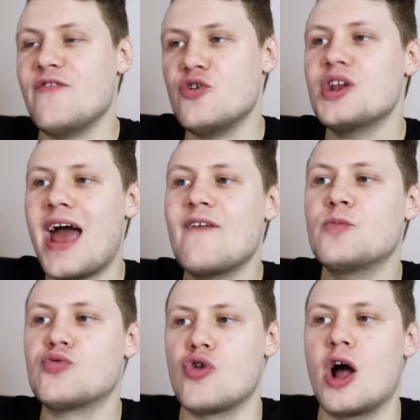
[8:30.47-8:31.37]
If you can have
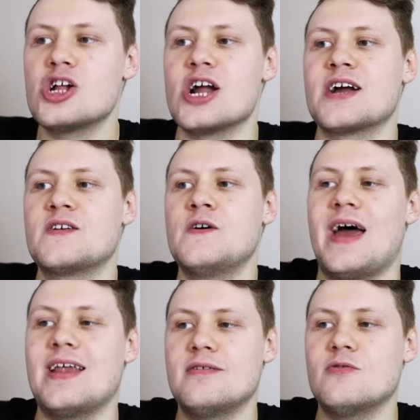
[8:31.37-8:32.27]
a project
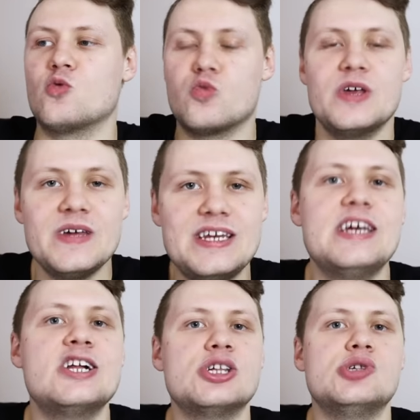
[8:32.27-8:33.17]
that really
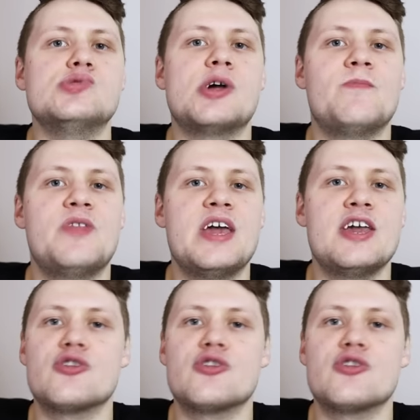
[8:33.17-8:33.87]
teaches you something,